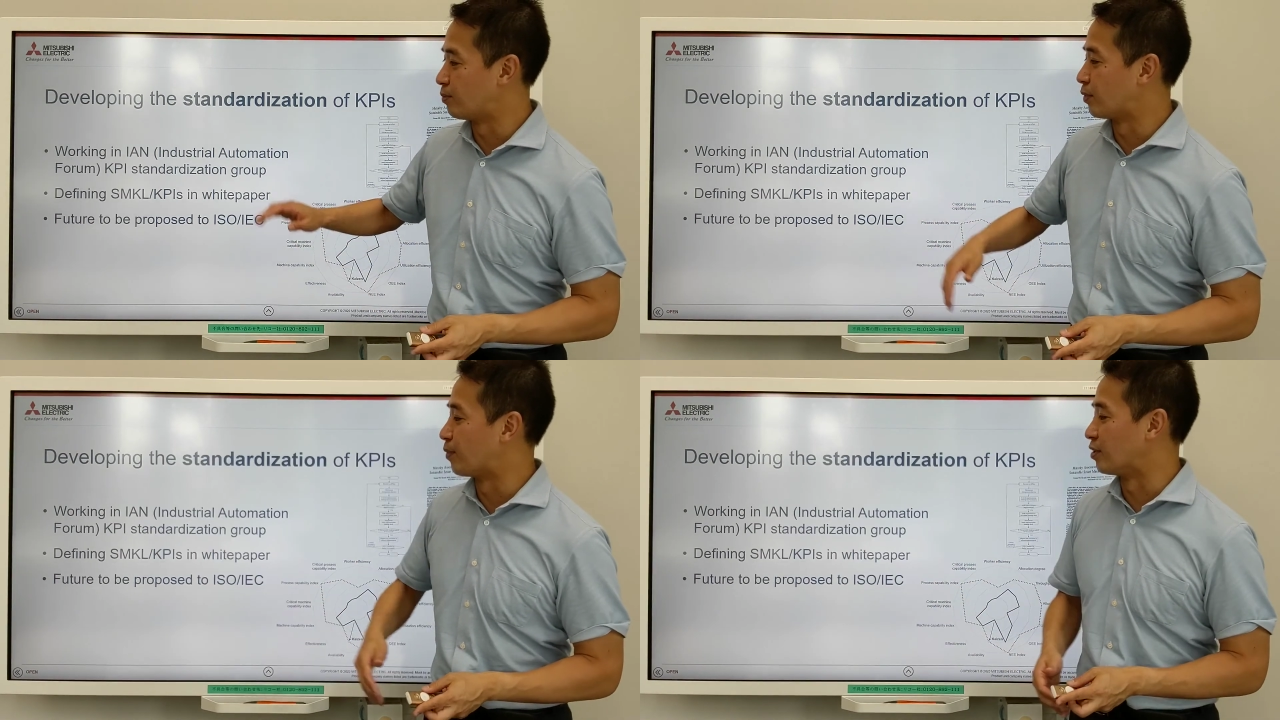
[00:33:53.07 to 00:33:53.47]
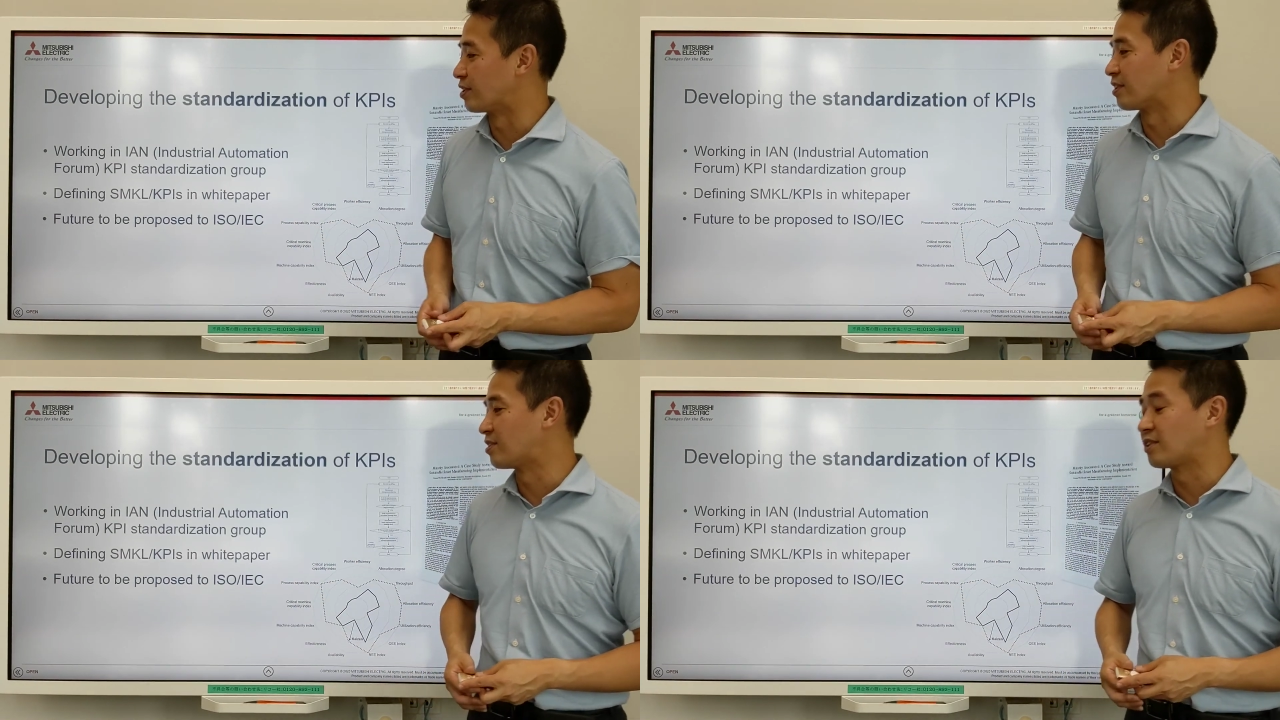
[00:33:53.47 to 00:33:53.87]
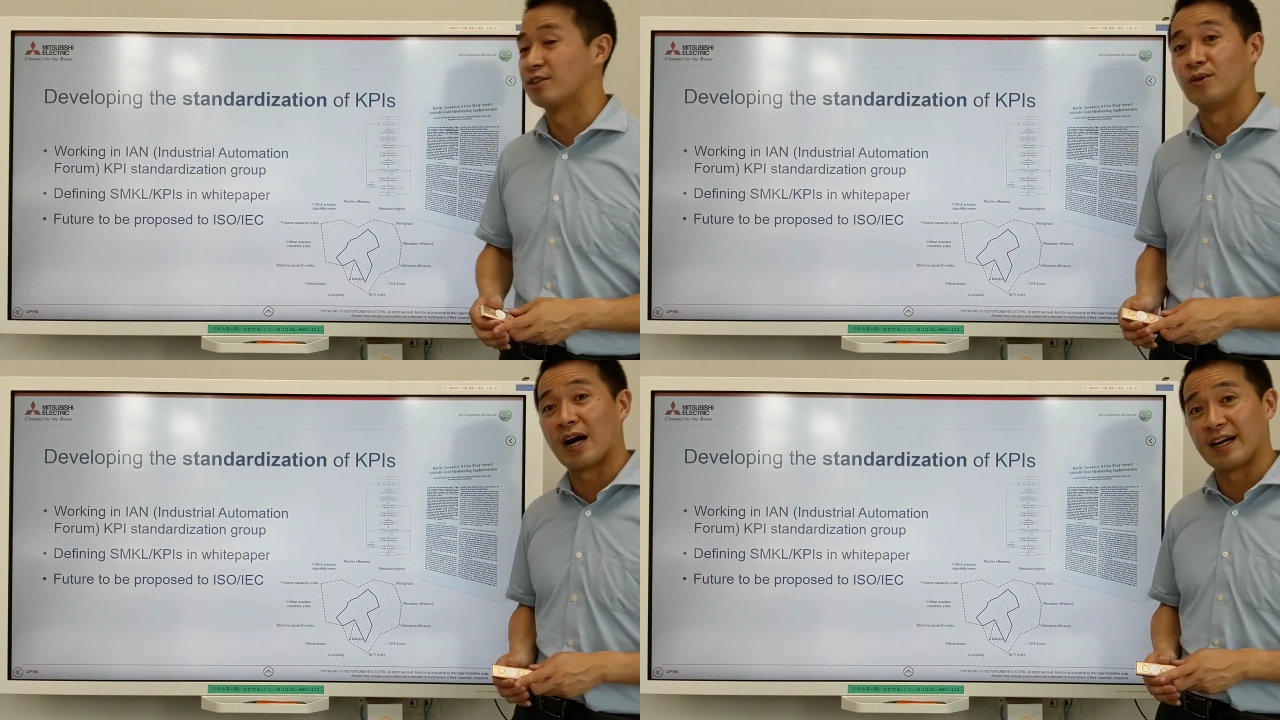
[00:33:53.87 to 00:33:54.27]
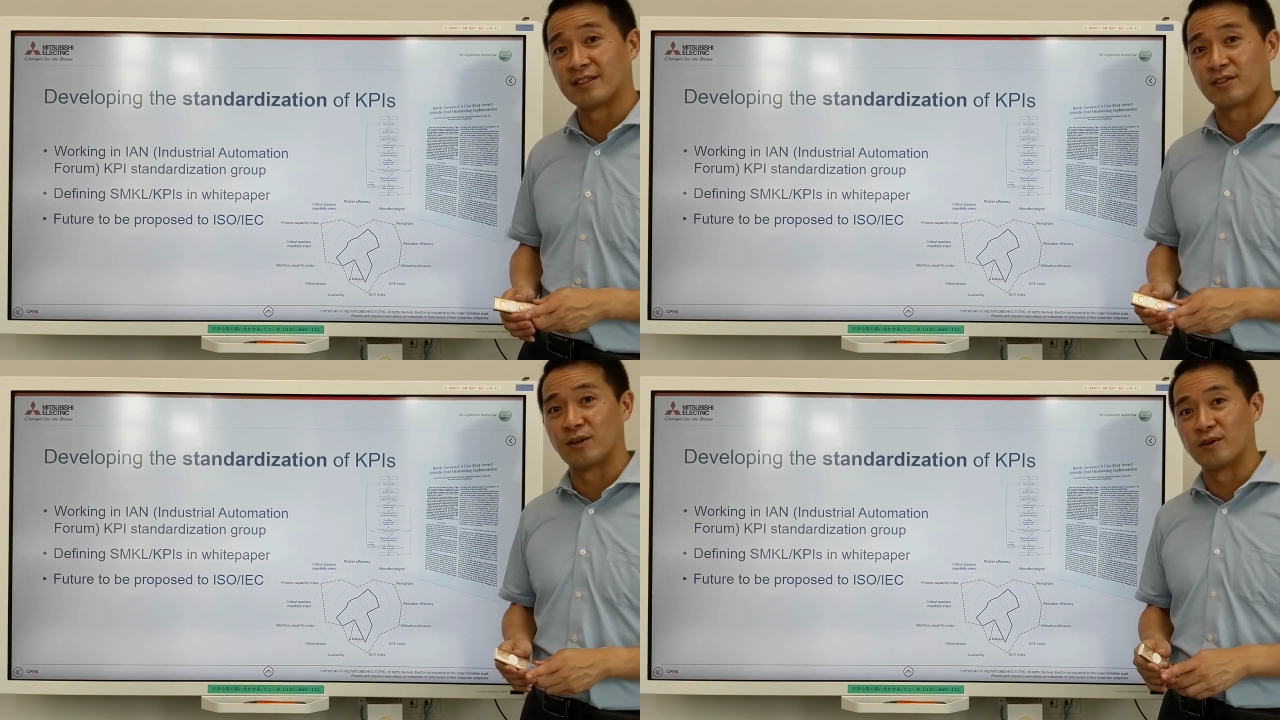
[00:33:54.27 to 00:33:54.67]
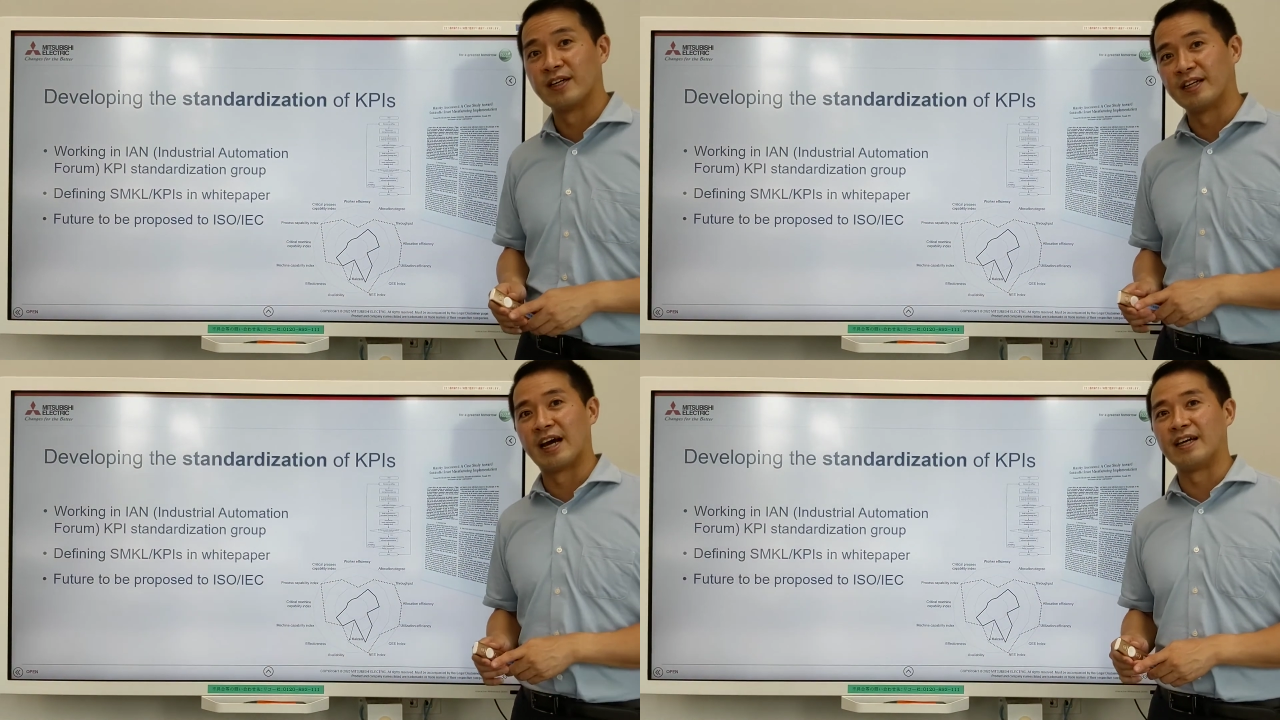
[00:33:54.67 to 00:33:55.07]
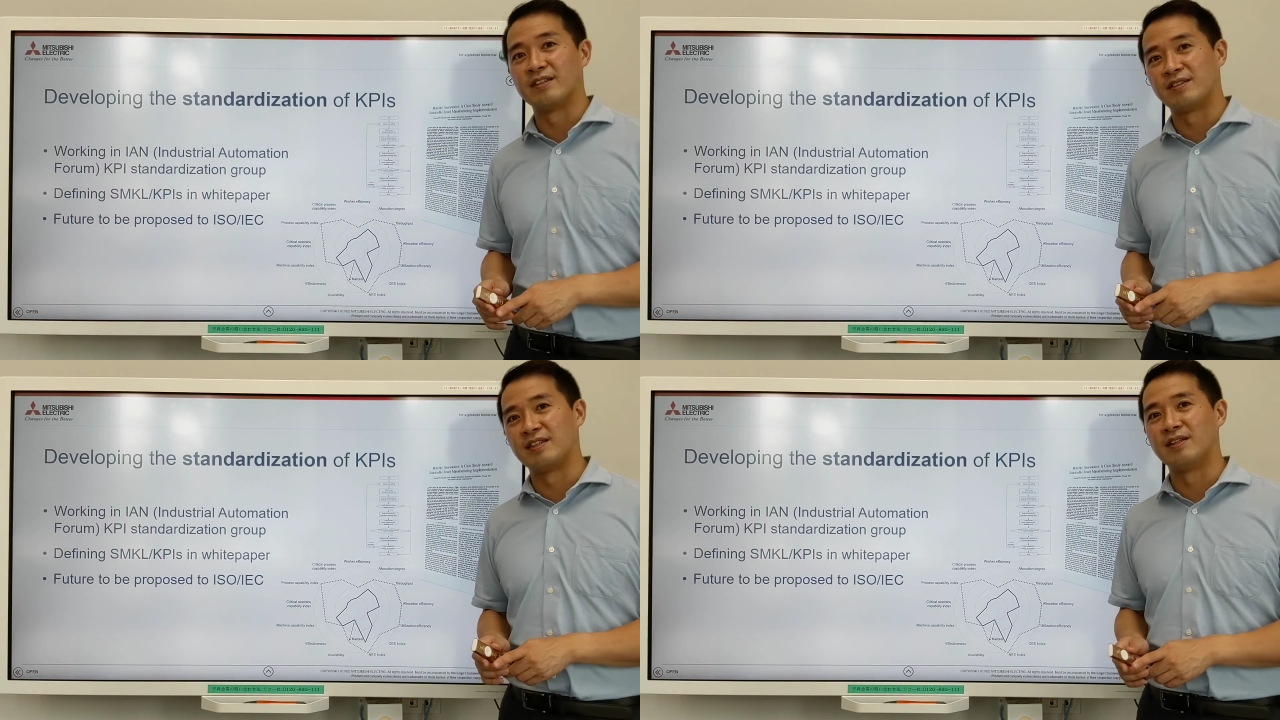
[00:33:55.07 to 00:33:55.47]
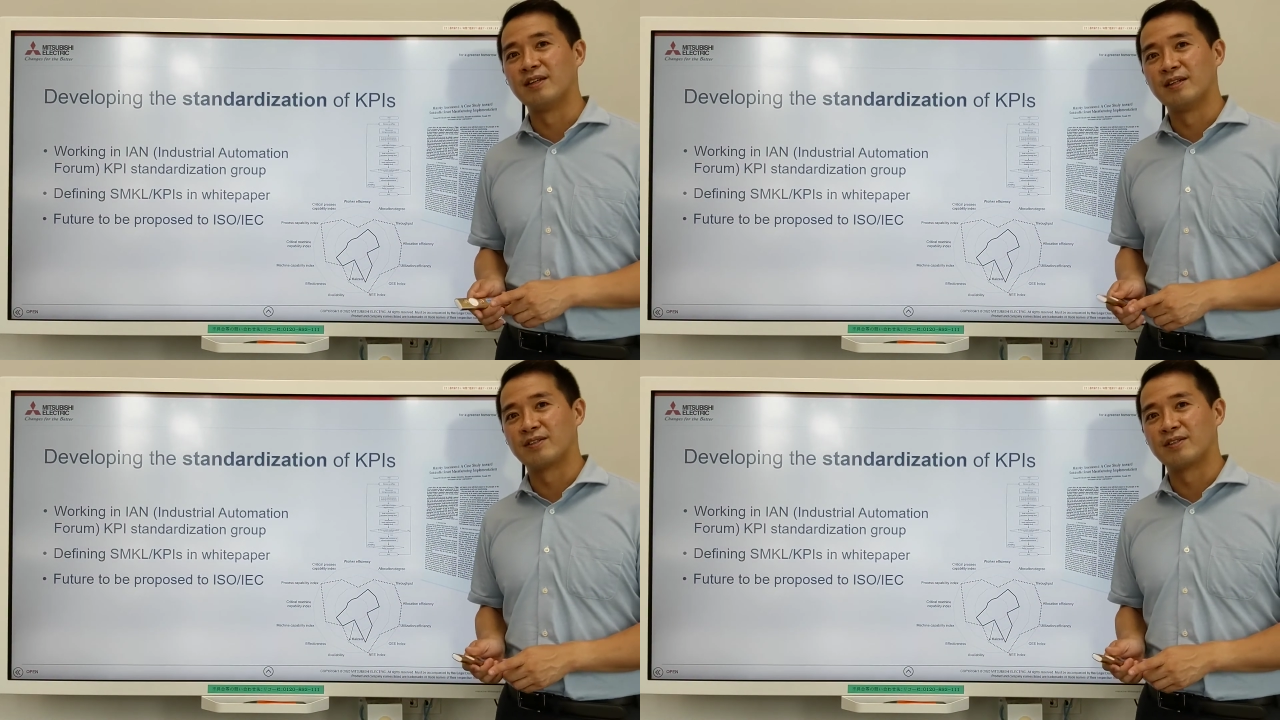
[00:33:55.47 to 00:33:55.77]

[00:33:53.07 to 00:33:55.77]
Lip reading: propose this to ISO and IAC